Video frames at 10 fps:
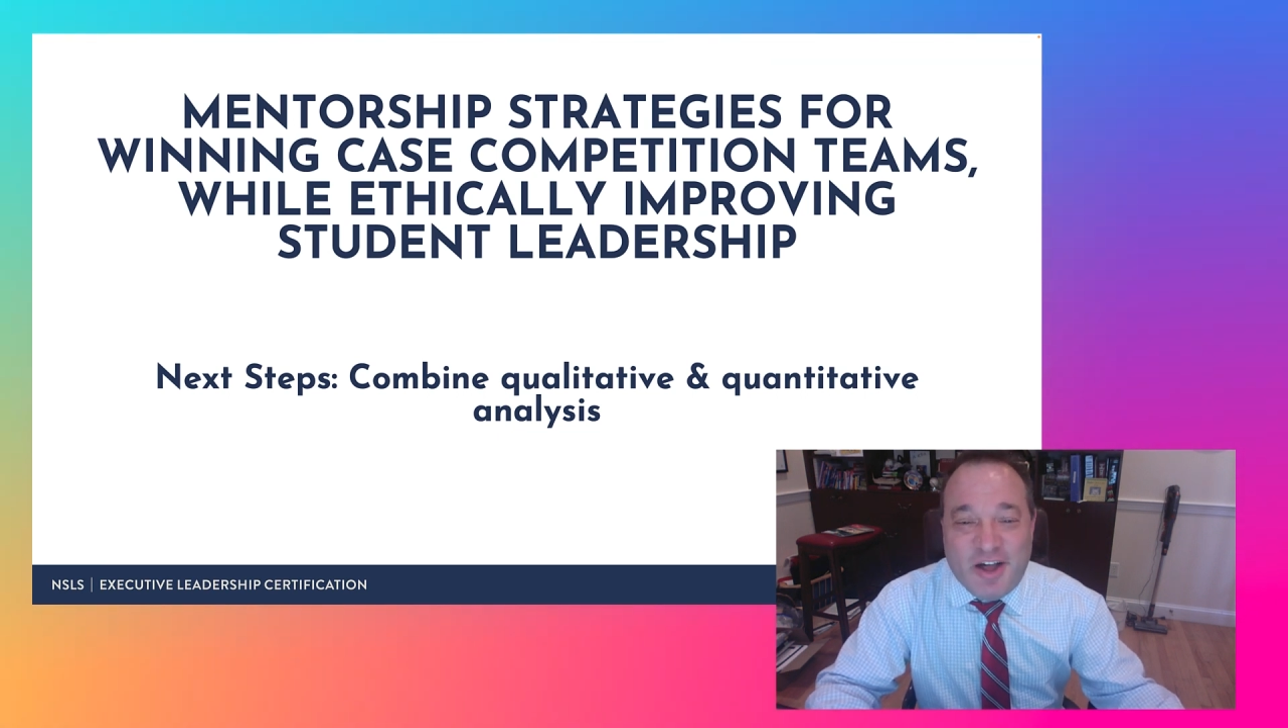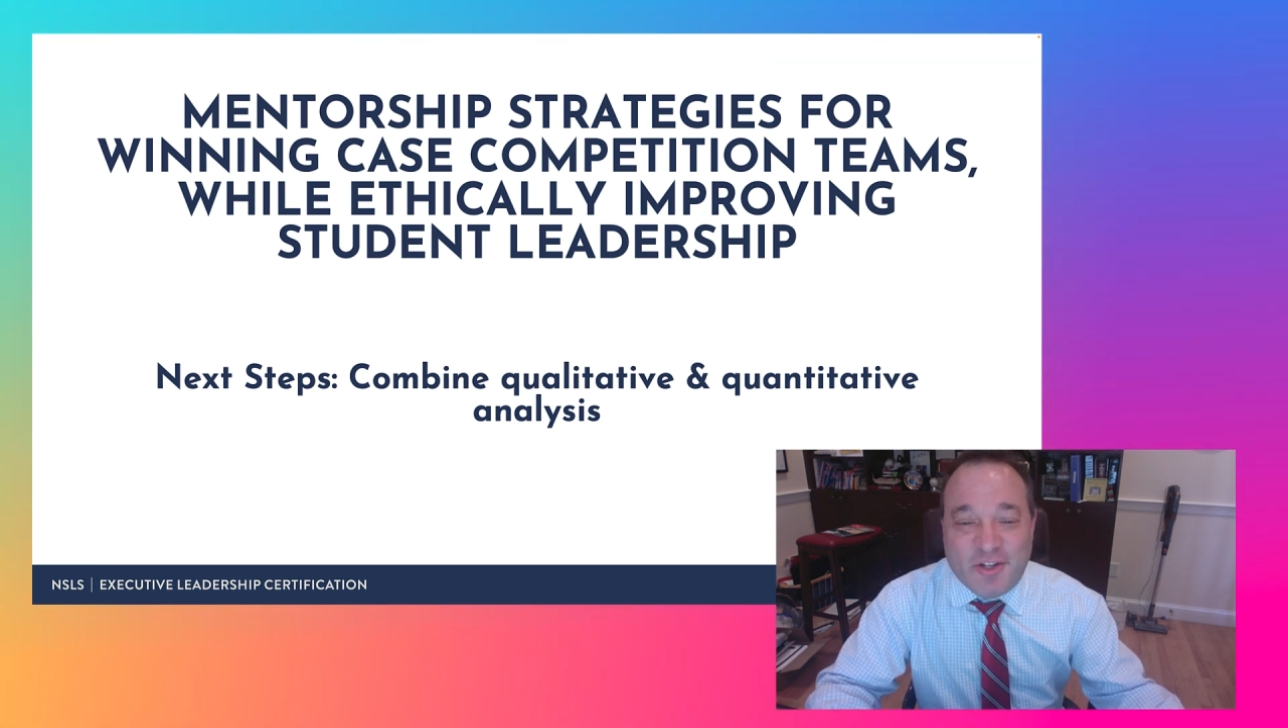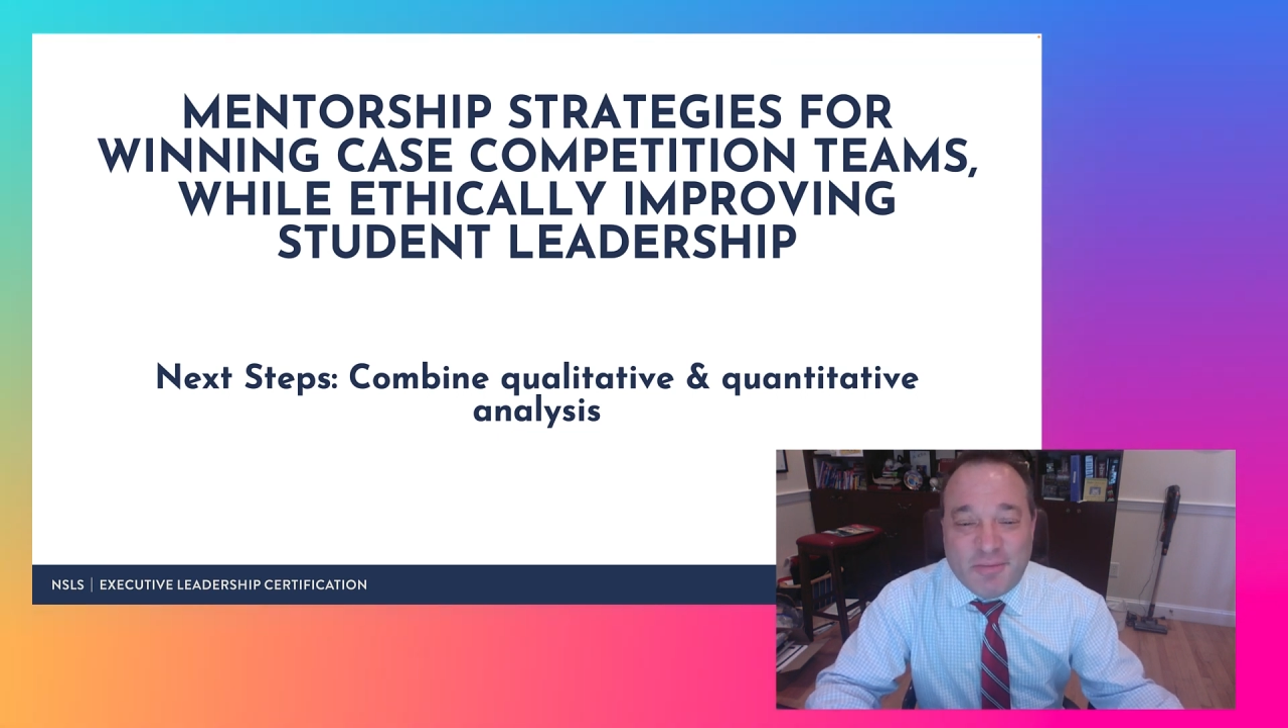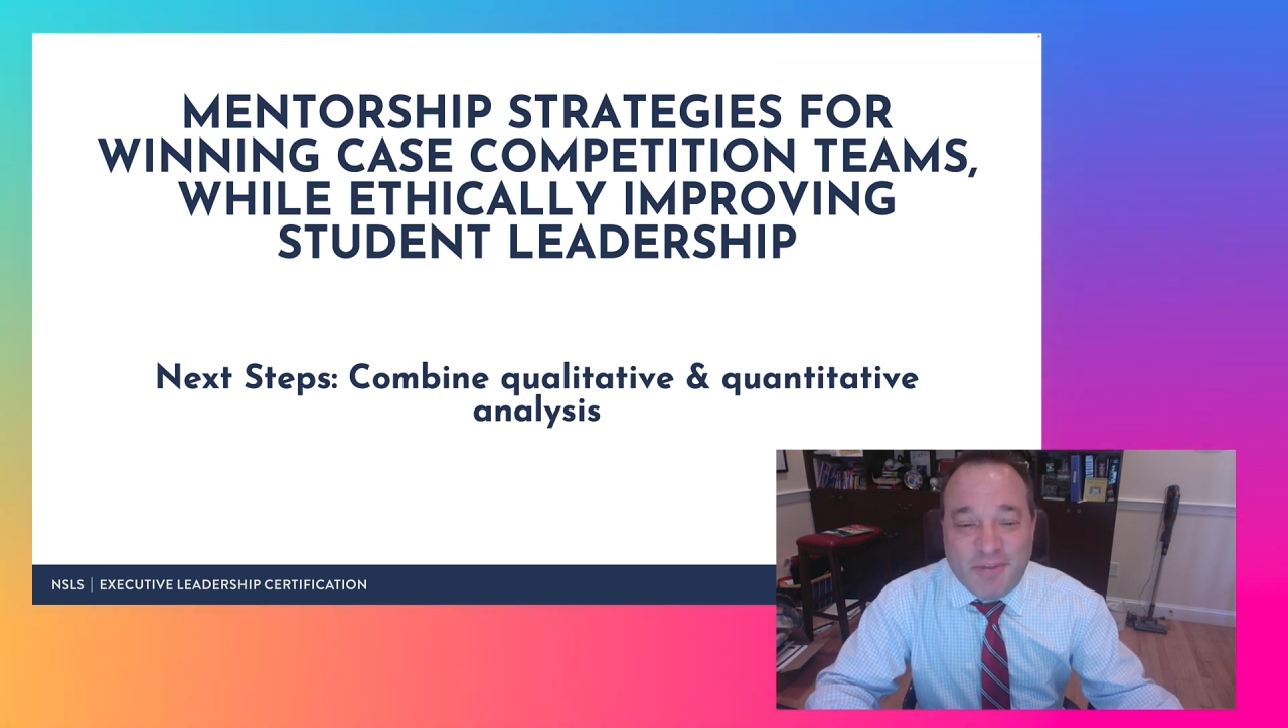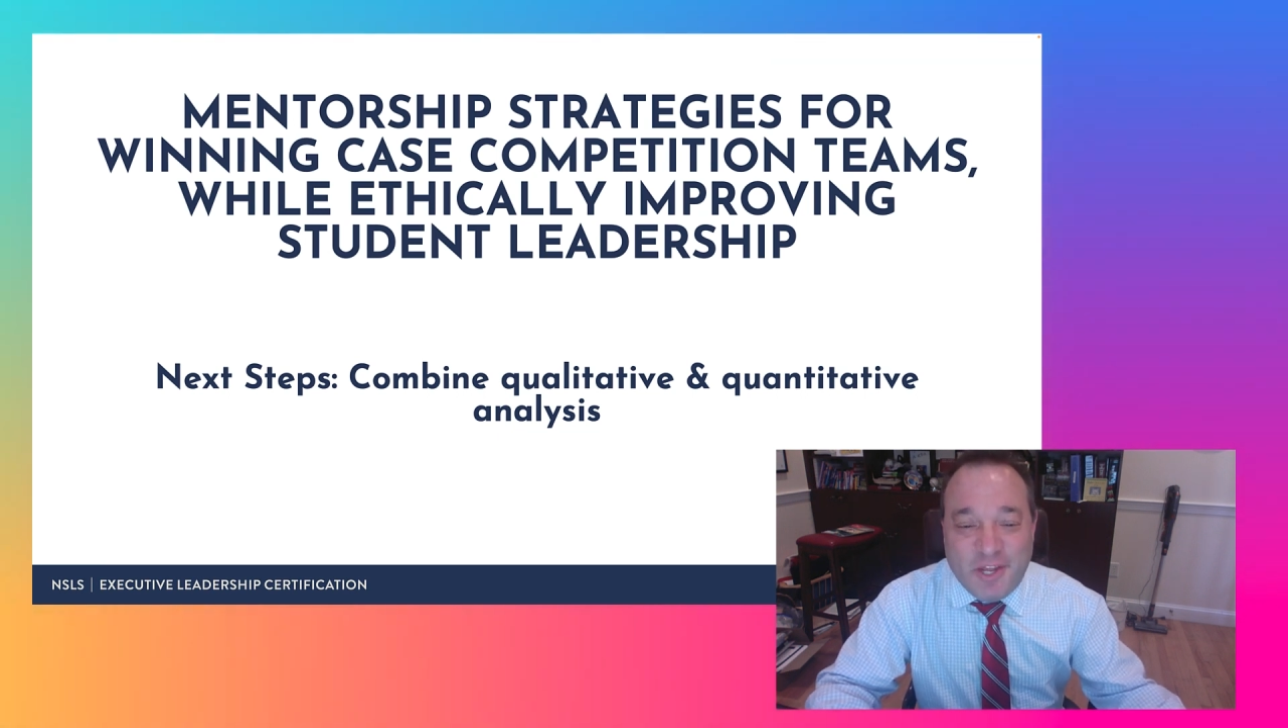and
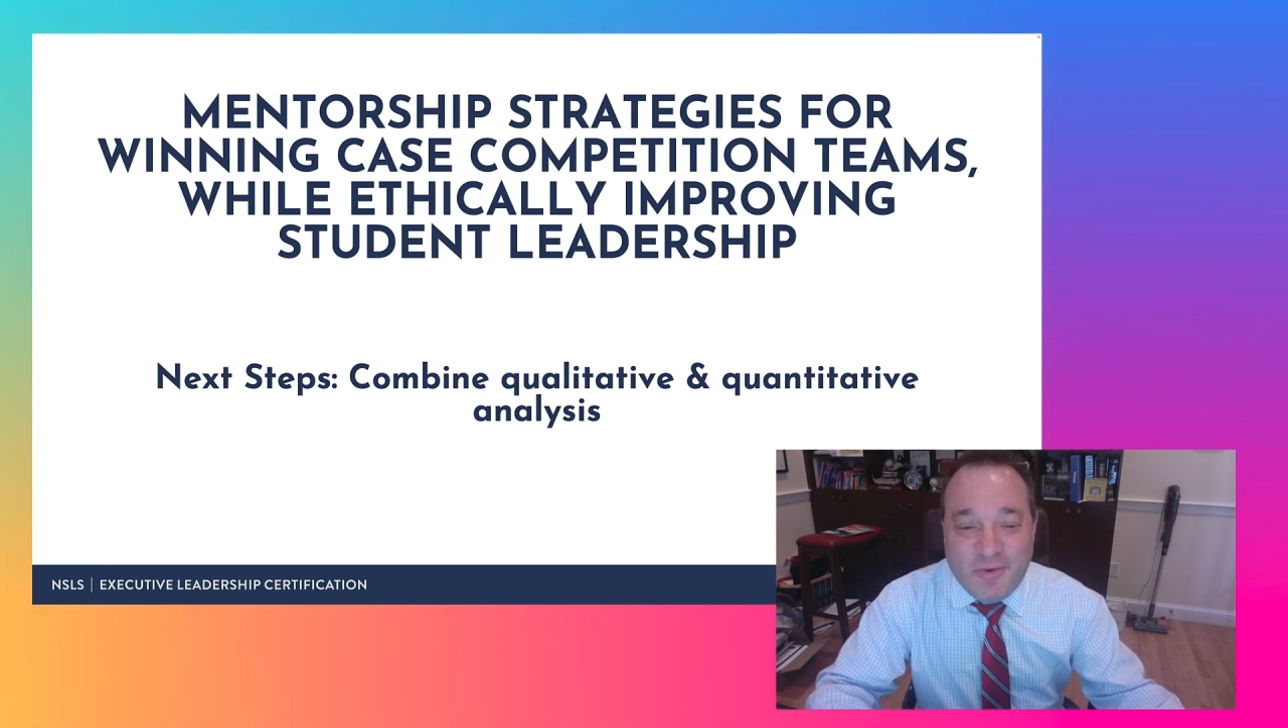ultimately